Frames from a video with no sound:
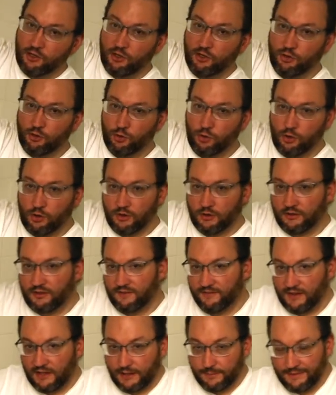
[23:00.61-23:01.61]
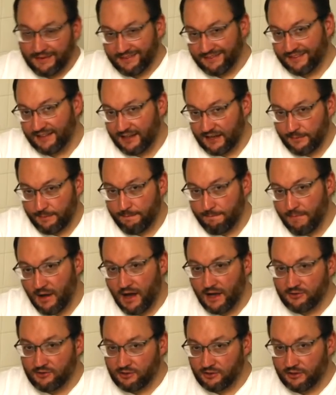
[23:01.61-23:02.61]
your developing setup
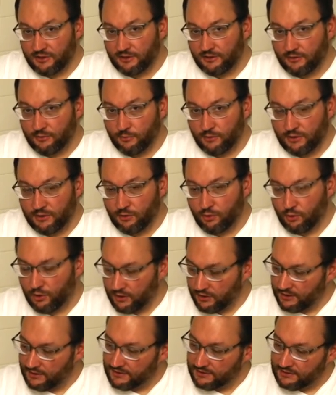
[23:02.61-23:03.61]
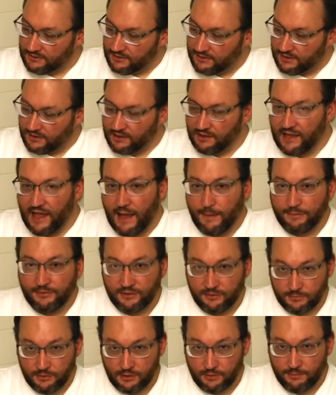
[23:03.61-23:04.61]
modular or collapsible